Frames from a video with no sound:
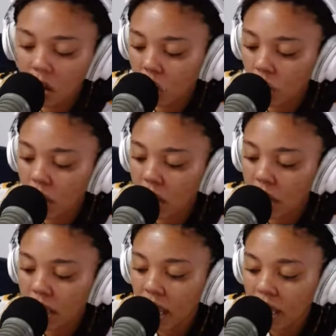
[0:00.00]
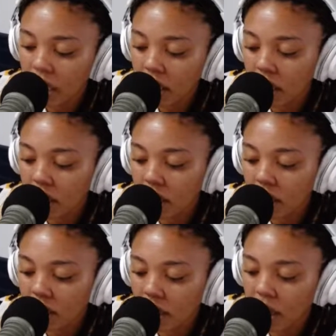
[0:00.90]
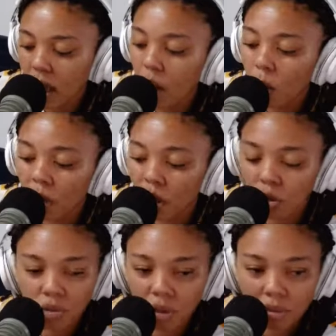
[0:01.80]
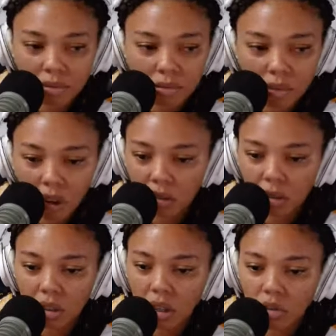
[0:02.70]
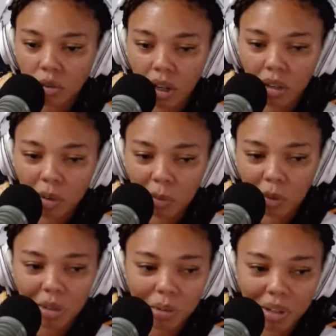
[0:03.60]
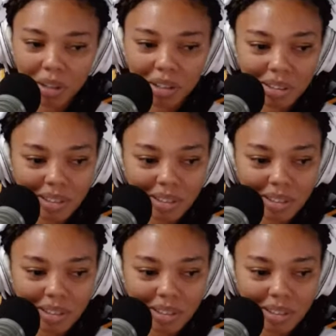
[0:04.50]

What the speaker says: So it's either taxes, because they can't open the country. Although the country cannot open already.